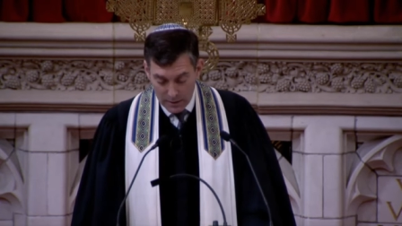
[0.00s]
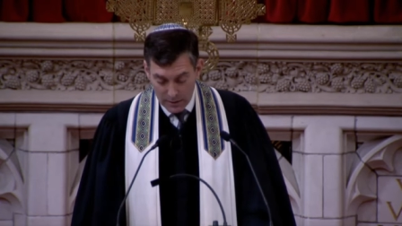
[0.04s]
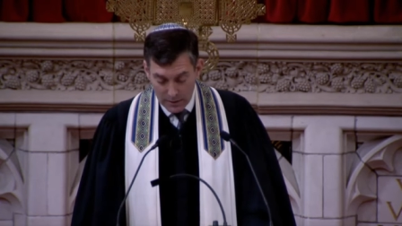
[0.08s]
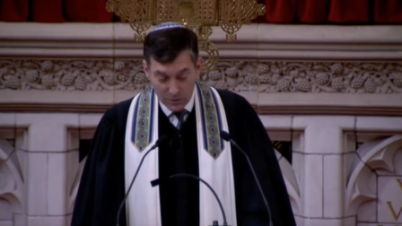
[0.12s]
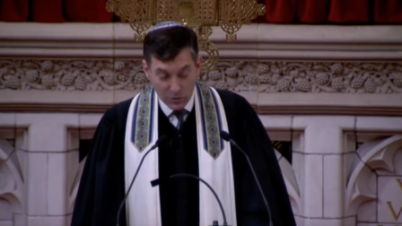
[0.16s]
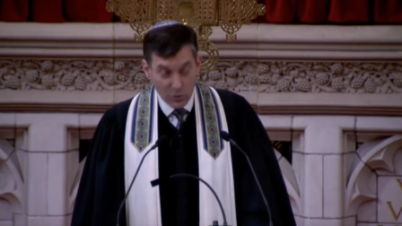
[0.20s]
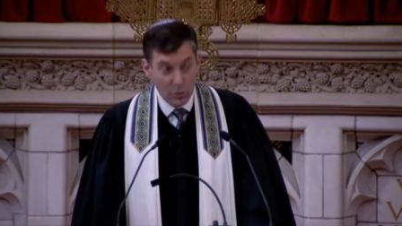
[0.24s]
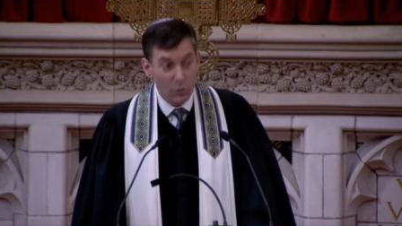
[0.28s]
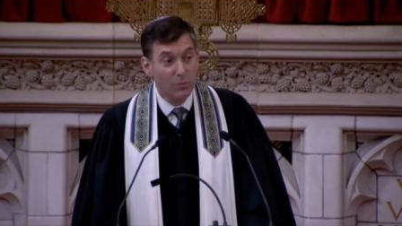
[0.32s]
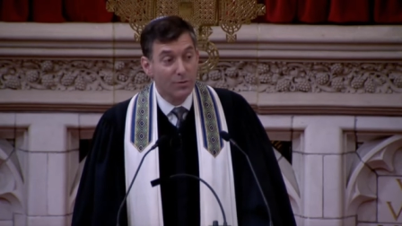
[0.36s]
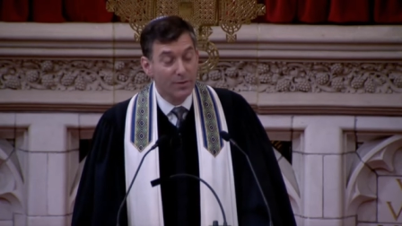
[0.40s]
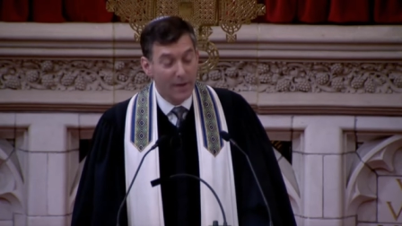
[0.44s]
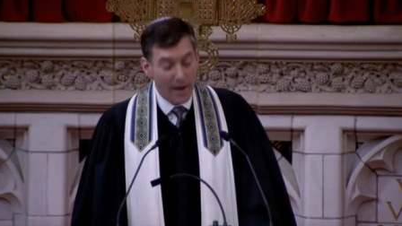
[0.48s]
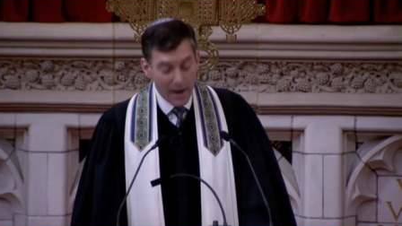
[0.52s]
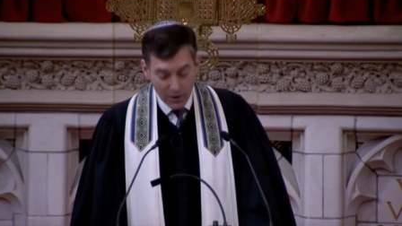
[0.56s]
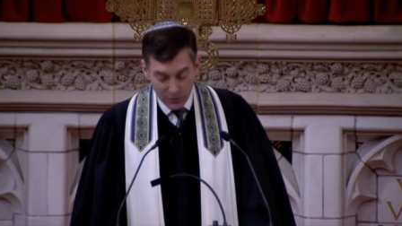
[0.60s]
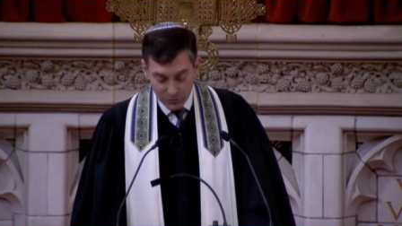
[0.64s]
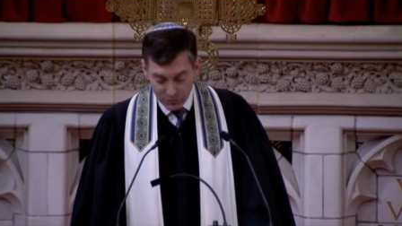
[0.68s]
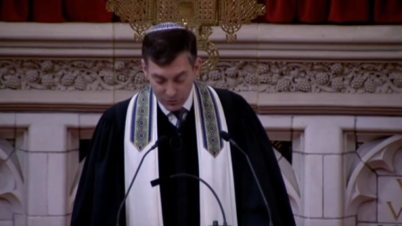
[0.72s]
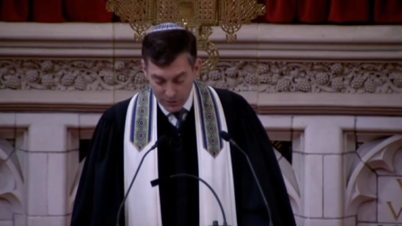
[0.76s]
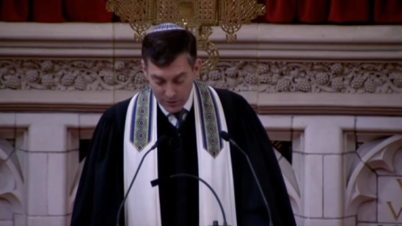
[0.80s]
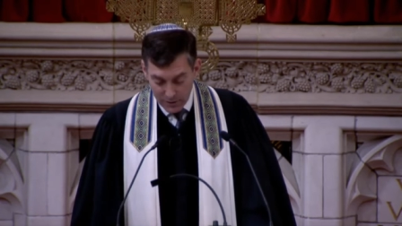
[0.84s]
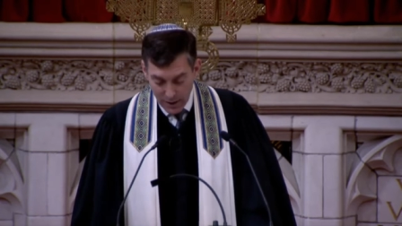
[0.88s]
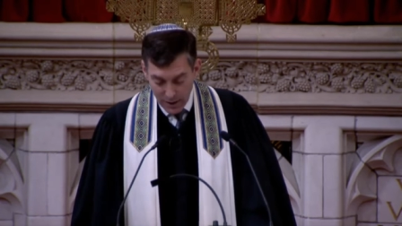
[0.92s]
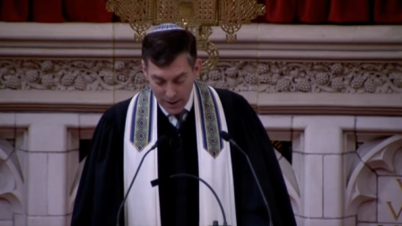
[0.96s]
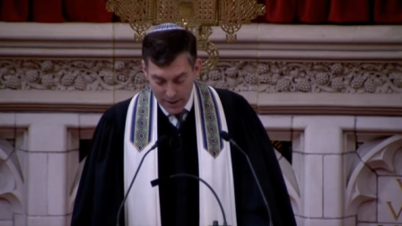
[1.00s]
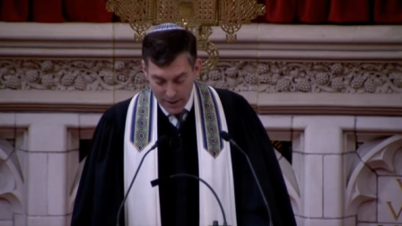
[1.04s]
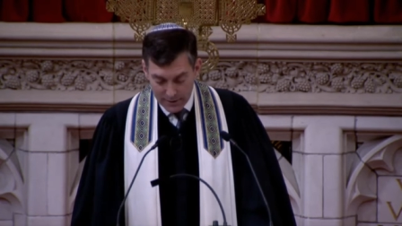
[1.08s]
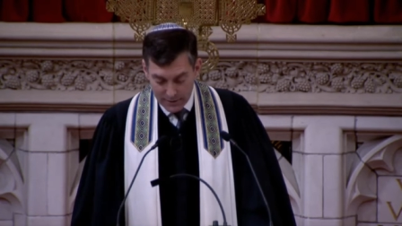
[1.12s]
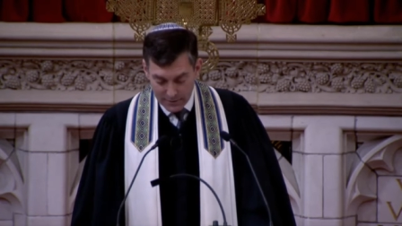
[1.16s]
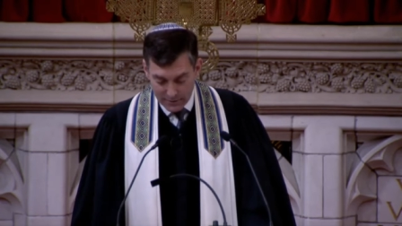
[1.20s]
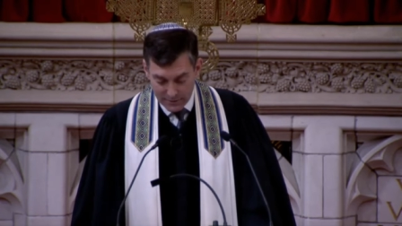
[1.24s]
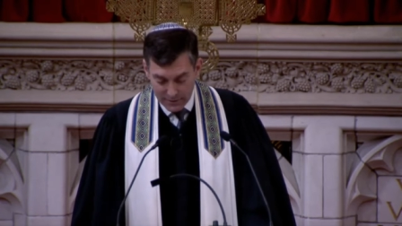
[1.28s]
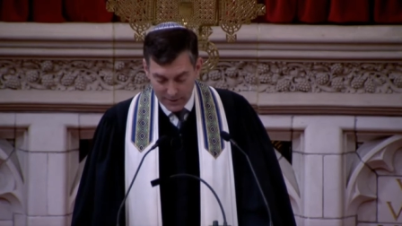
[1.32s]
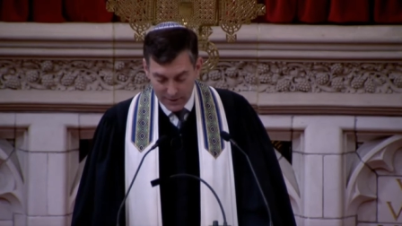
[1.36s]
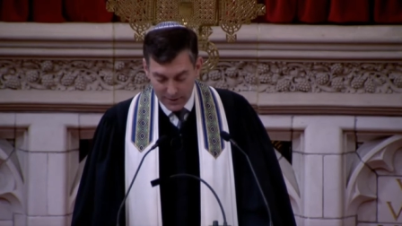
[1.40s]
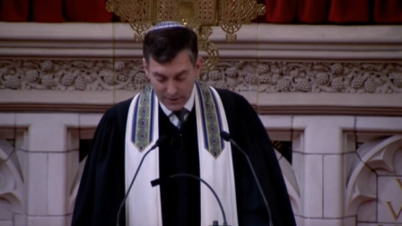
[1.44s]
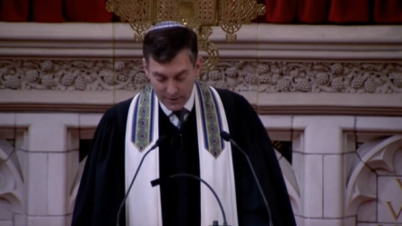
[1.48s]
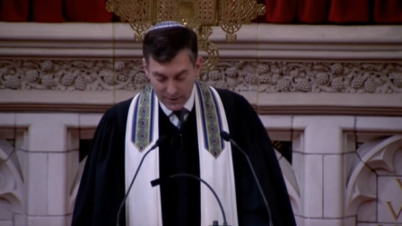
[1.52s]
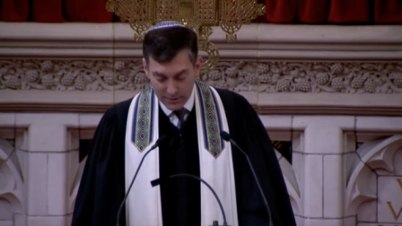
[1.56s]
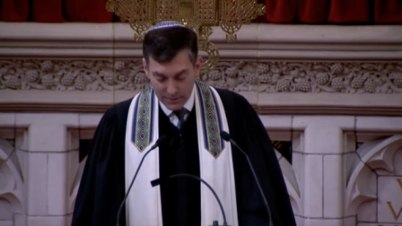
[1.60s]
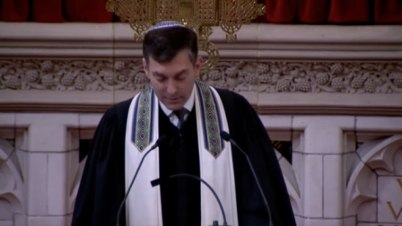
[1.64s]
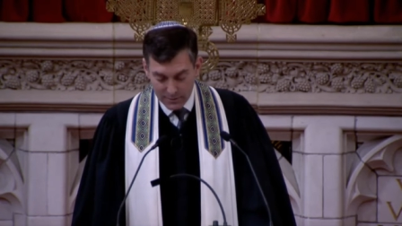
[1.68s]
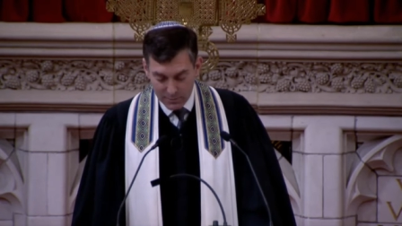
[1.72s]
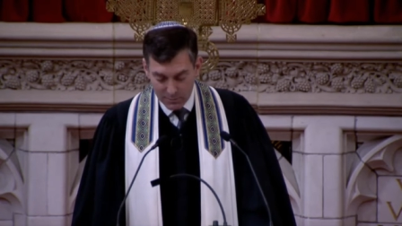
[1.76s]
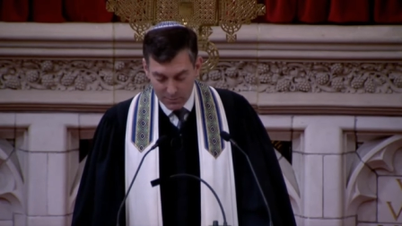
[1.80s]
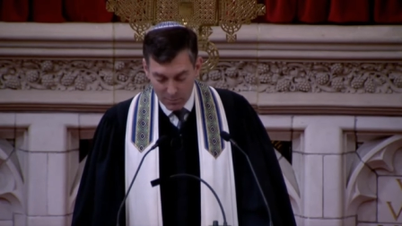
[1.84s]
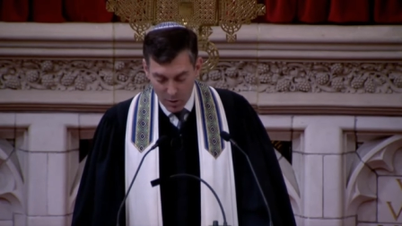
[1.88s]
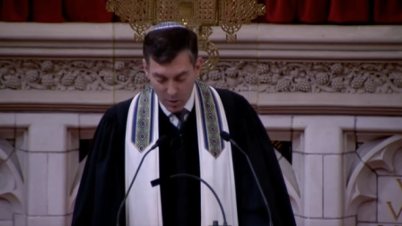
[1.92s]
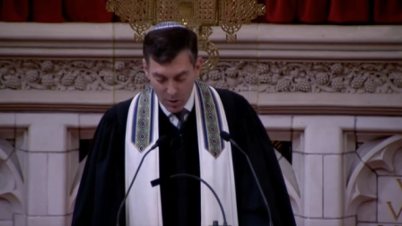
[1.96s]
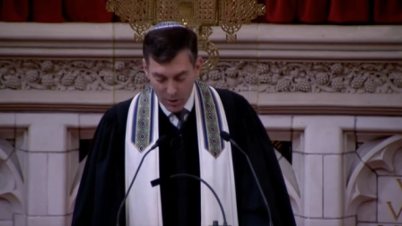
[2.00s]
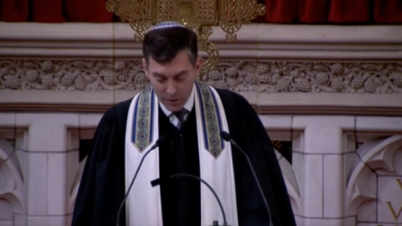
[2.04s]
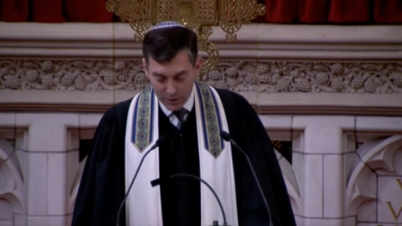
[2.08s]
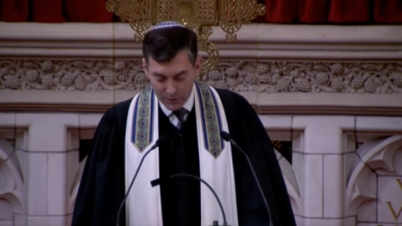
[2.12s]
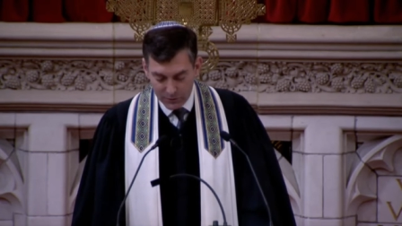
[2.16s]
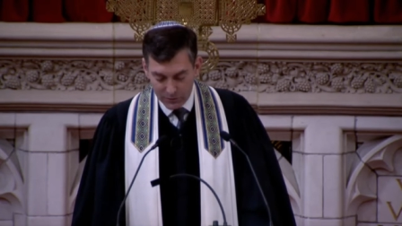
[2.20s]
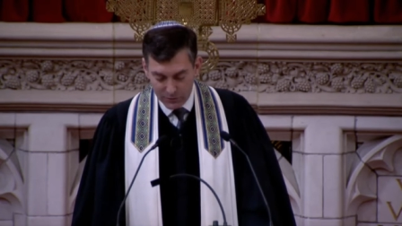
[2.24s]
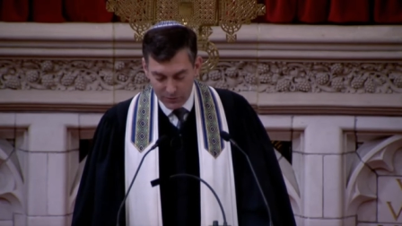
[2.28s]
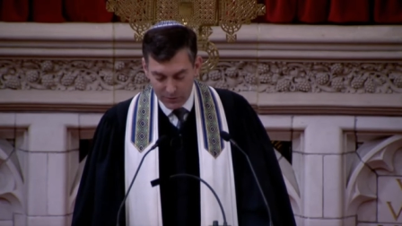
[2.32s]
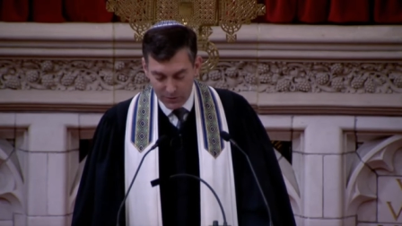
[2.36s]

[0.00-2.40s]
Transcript: 2019 marks